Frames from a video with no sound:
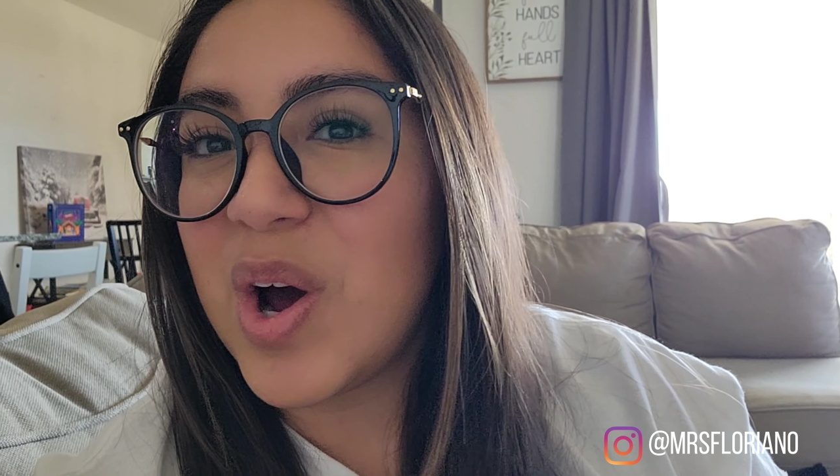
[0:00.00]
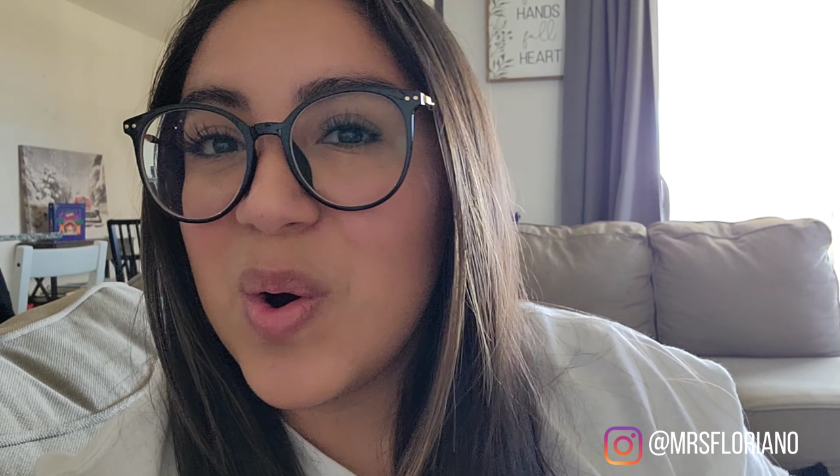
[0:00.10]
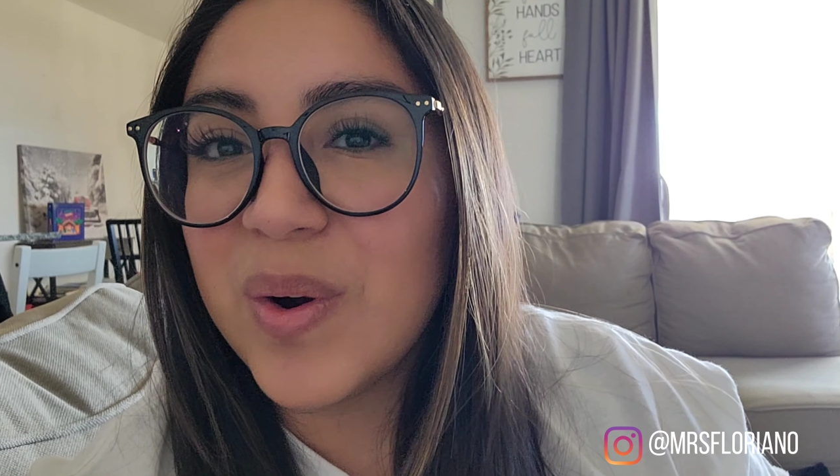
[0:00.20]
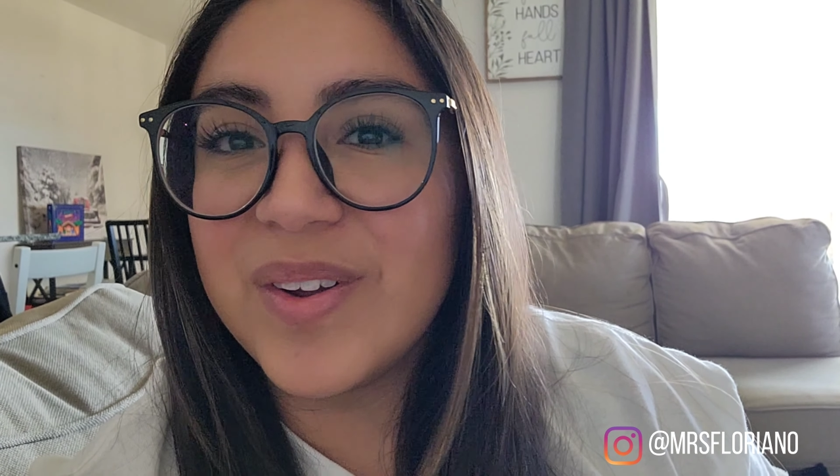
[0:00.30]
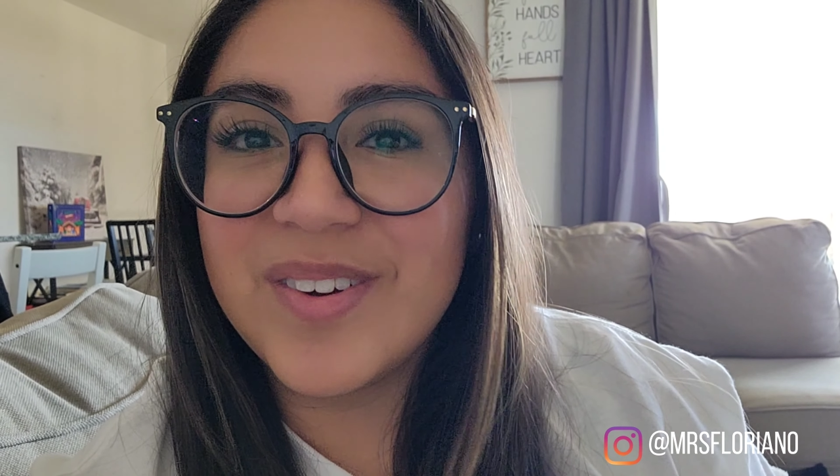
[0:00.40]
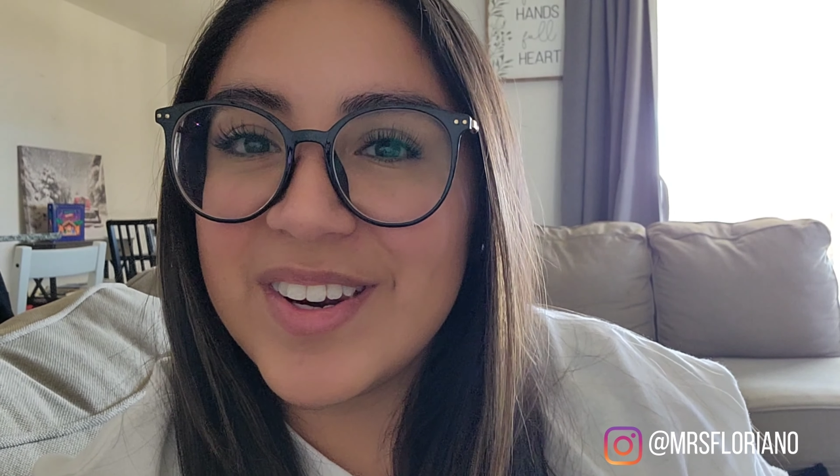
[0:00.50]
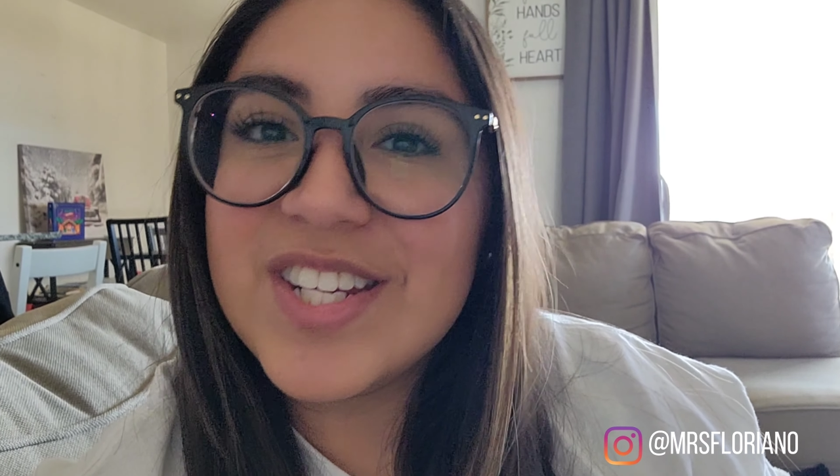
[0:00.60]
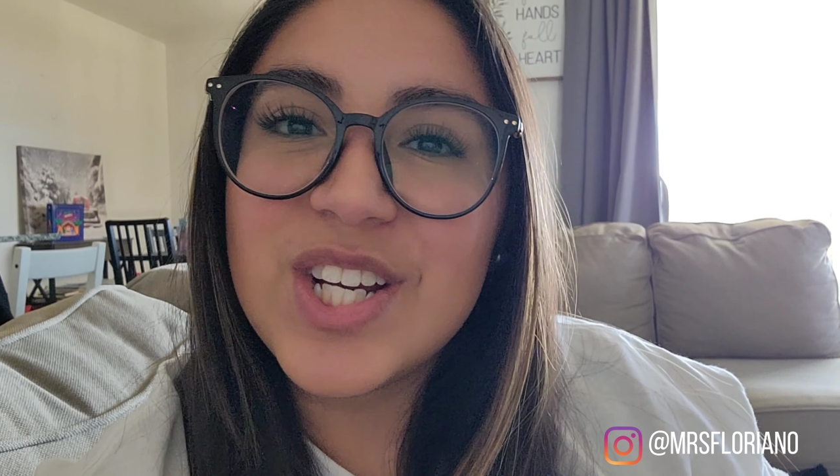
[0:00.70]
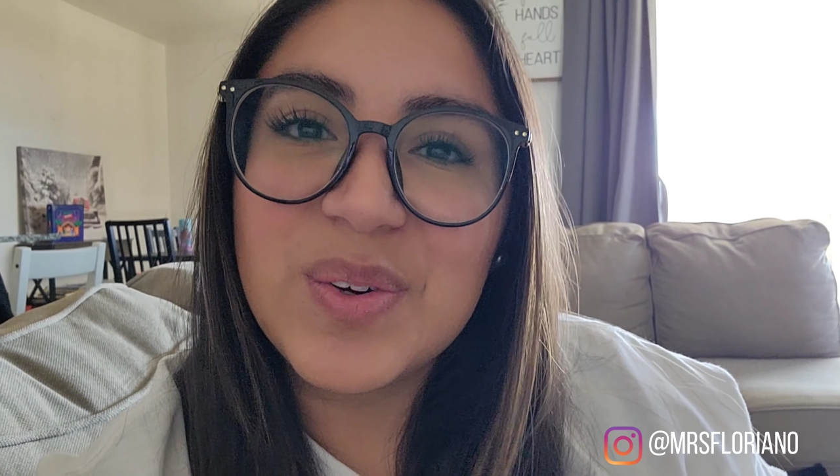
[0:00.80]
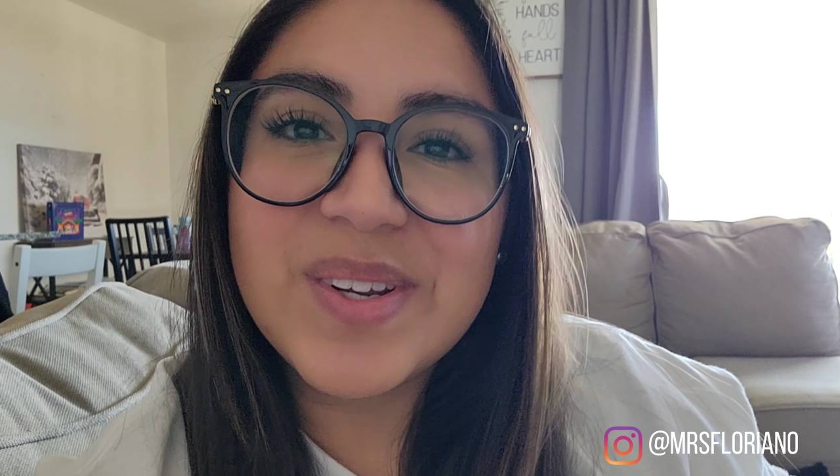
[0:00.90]
oh, are you going
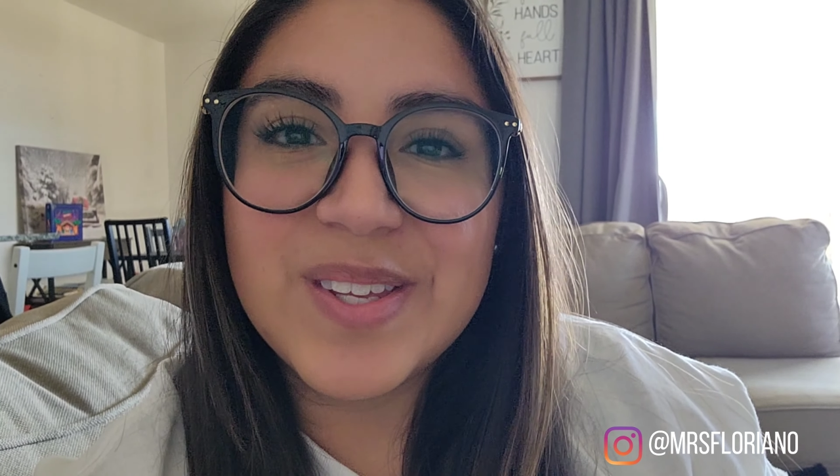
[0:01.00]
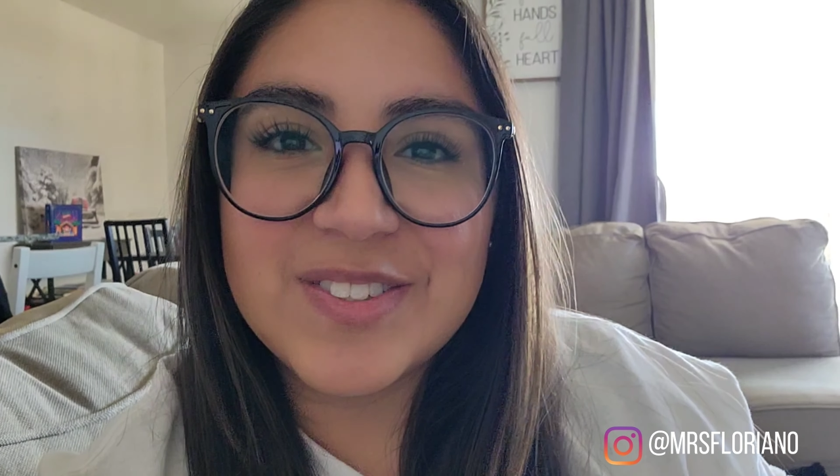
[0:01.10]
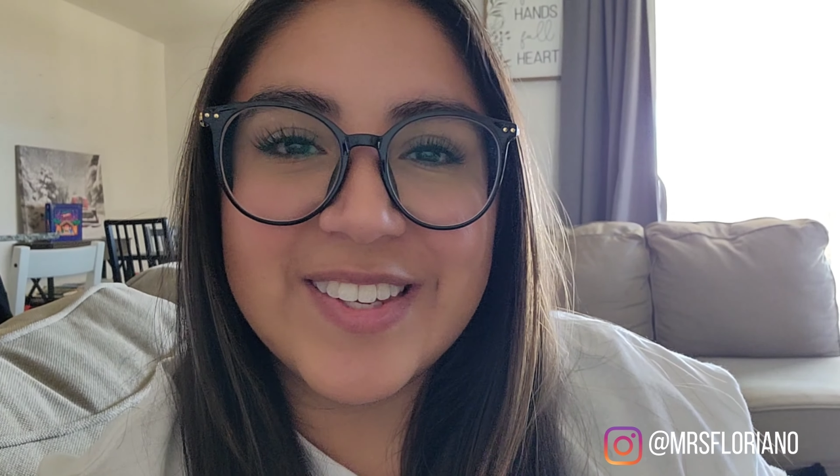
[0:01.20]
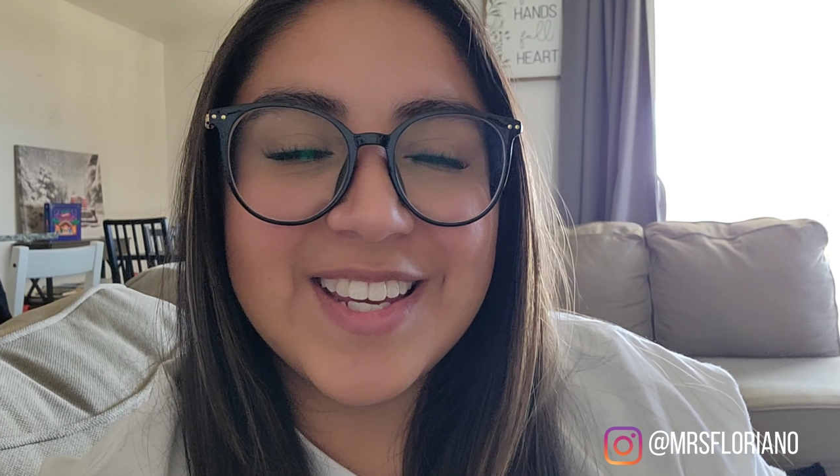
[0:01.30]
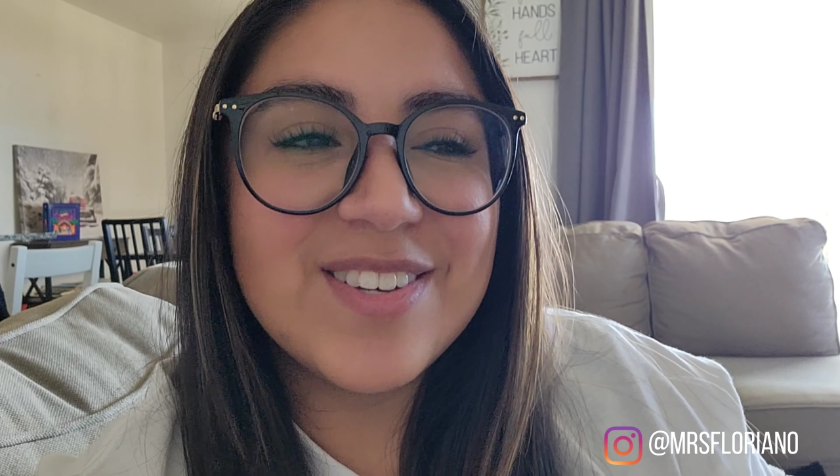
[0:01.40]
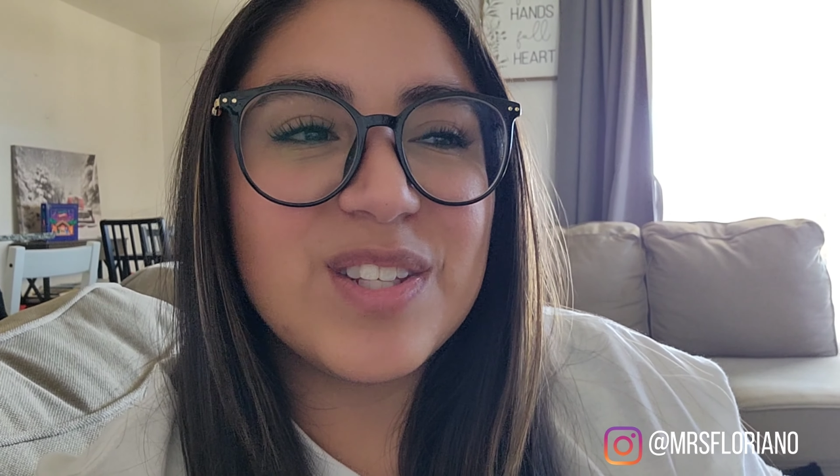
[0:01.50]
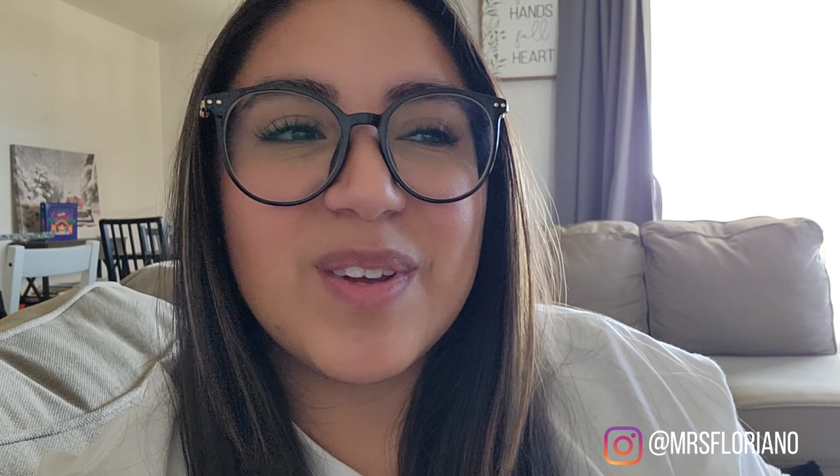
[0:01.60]
to share one of those videos?